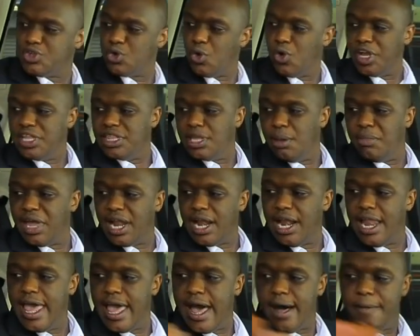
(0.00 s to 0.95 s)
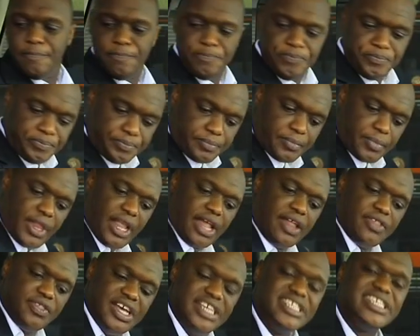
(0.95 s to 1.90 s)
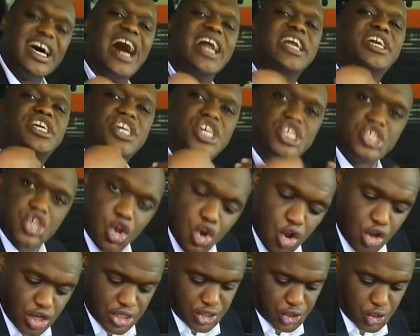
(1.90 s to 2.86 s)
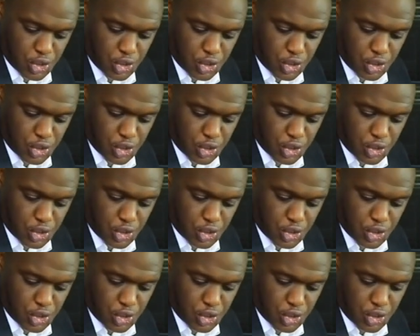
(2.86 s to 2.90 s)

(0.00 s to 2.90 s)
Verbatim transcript: So in the middle here is additional